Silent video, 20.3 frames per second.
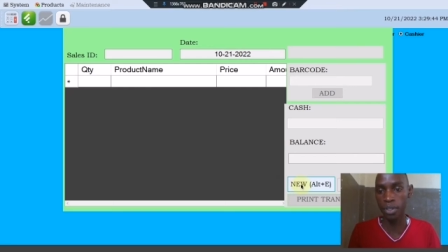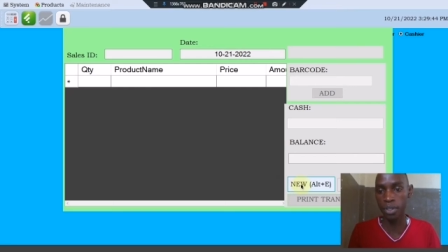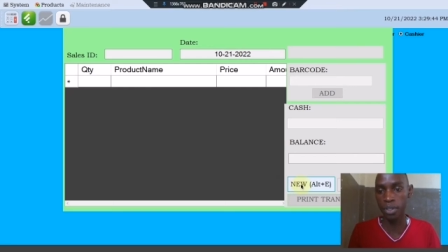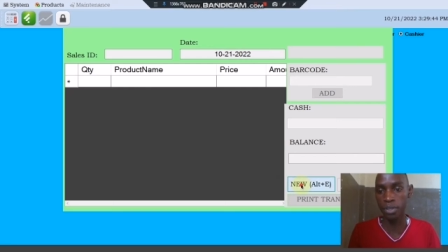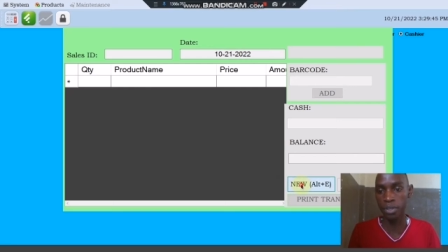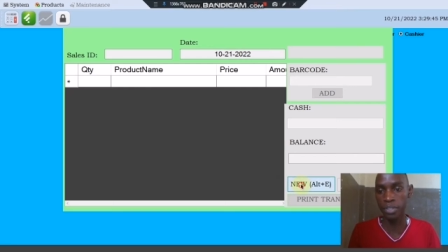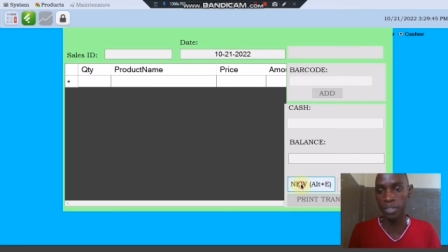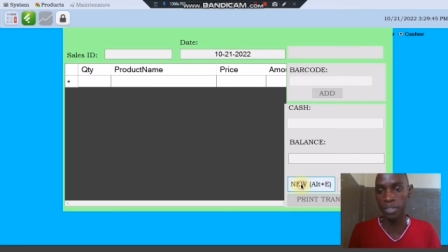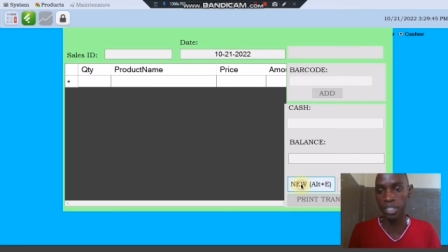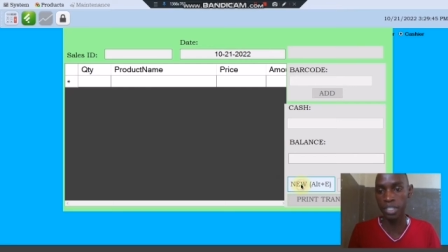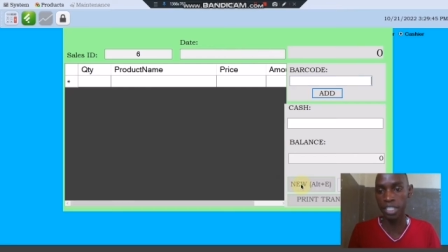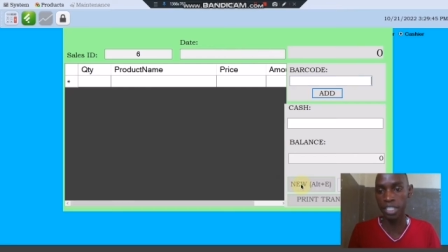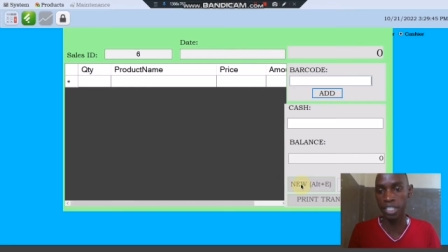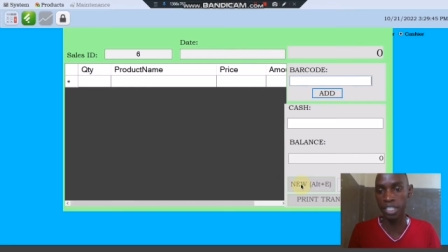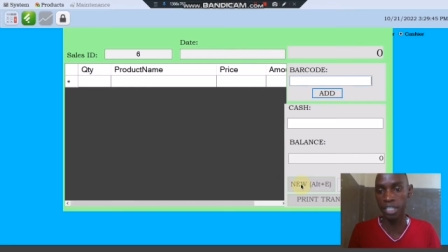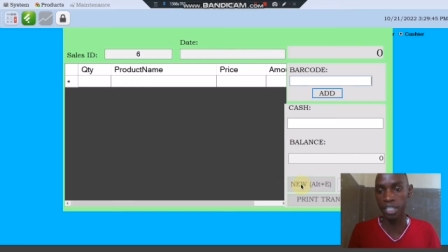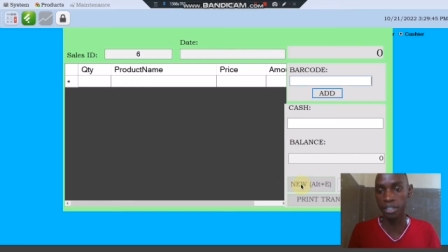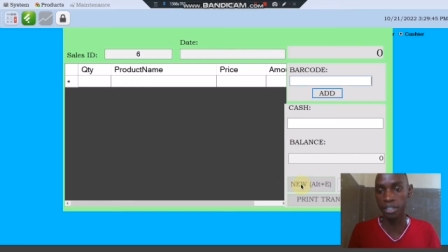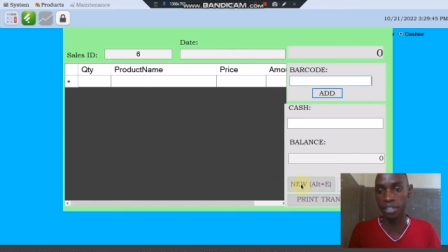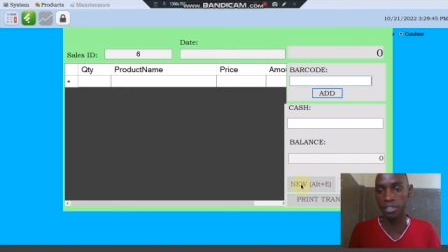we
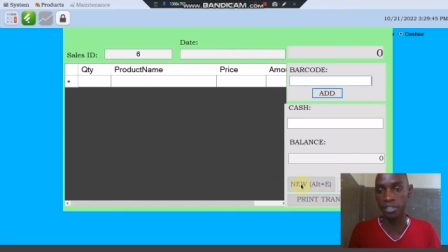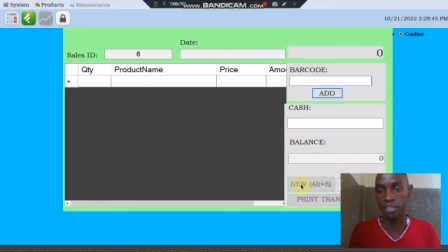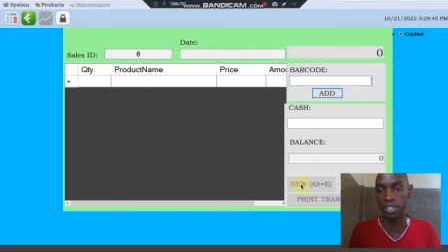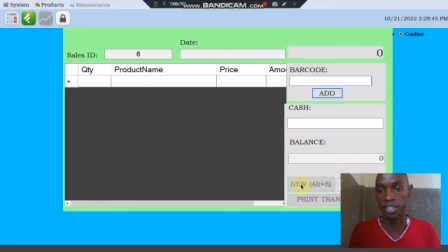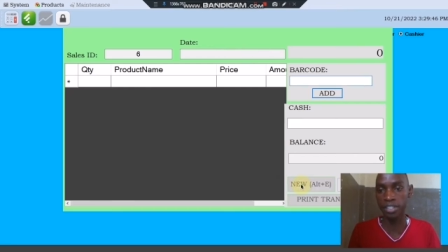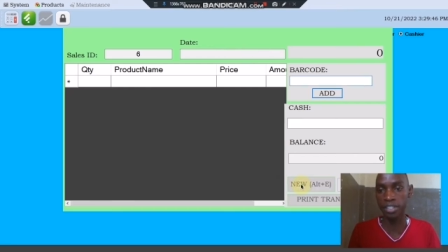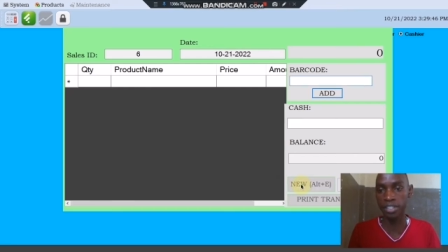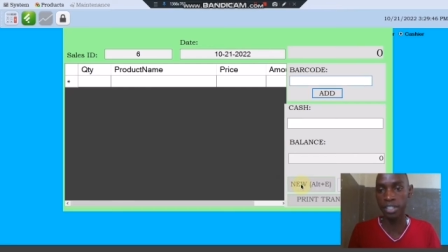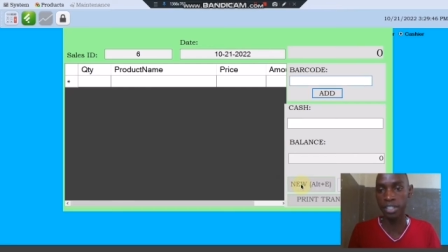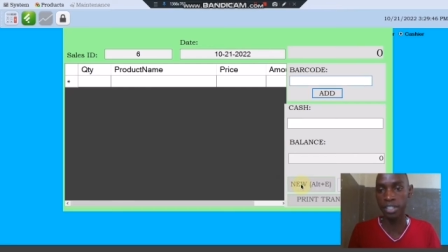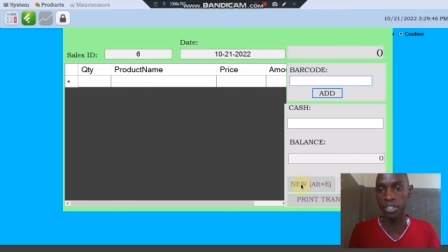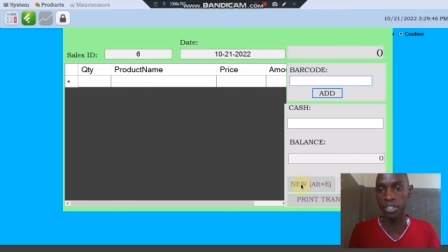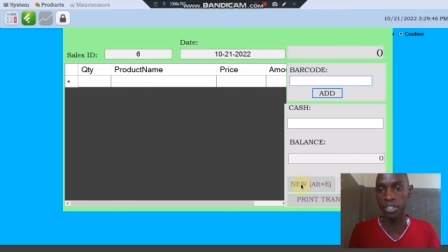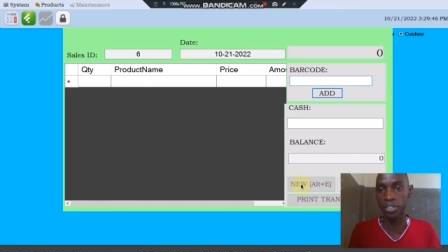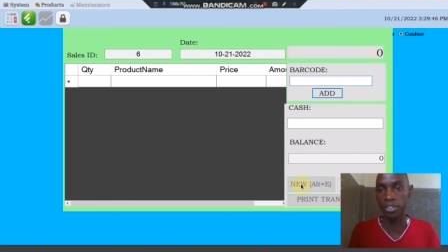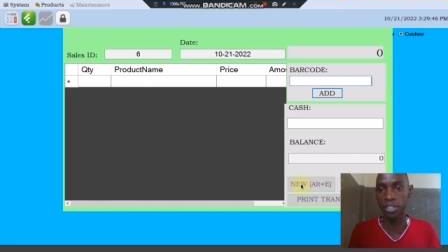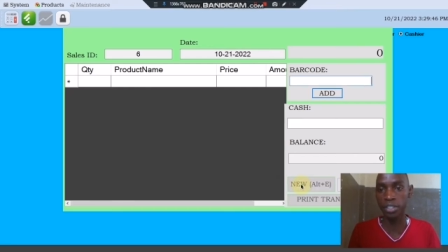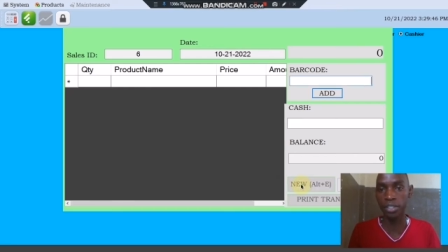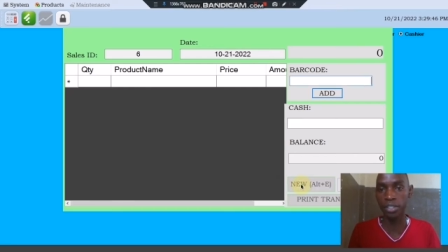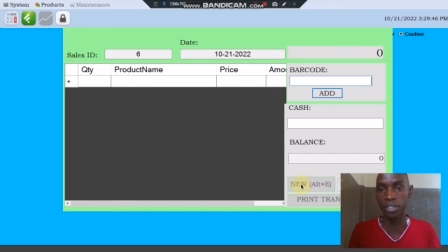start our
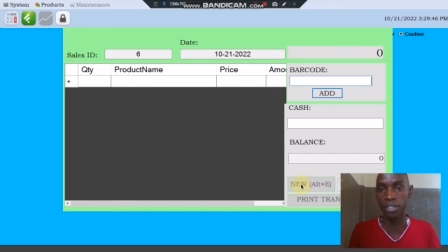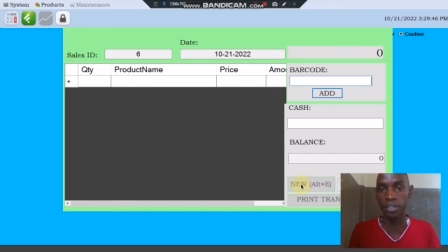transaction,